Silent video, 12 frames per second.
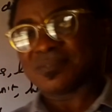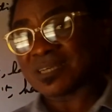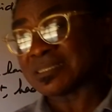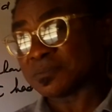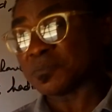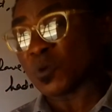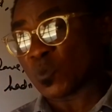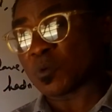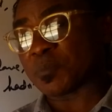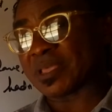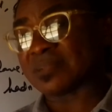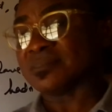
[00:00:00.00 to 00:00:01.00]
That
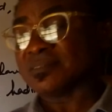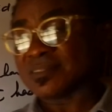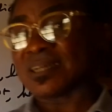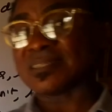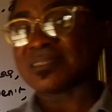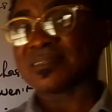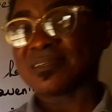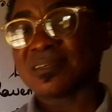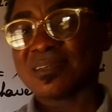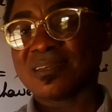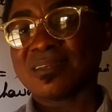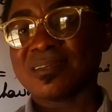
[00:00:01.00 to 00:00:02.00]
will mean that
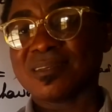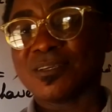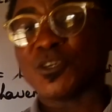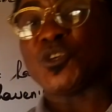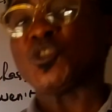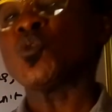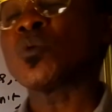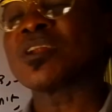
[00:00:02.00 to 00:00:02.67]
you